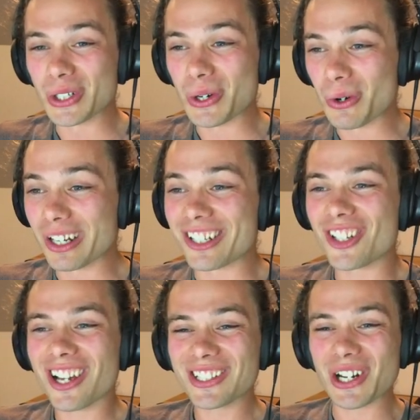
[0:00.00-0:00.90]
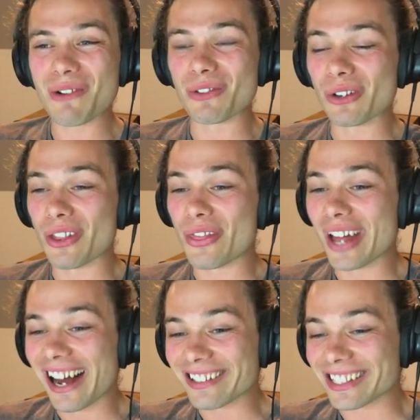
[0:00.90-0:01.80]
call it, just over
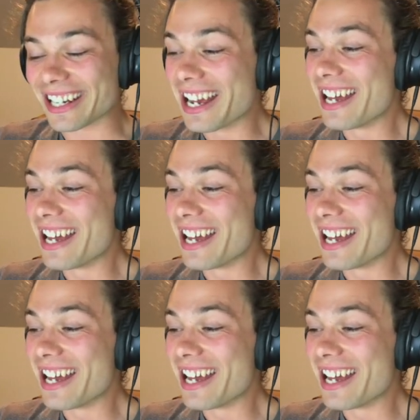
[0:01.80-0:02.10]
1,000.